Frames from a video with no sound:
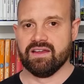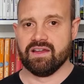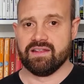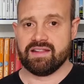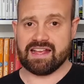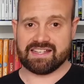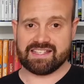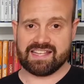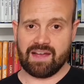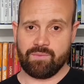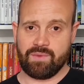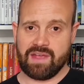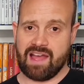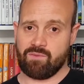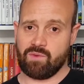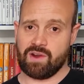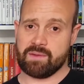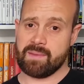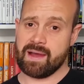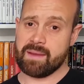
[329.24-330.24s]
Next up, we
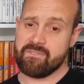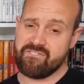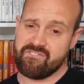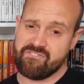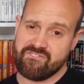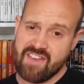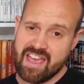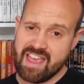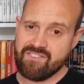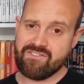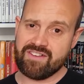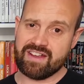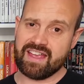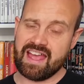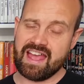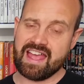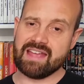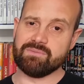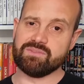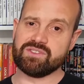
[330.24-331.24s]
have one of my favorite
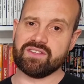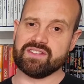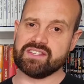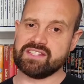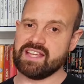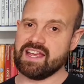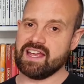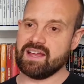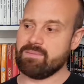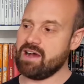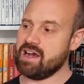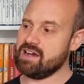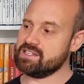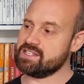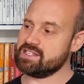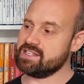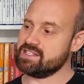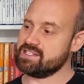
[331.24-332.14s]
games on the Sega Master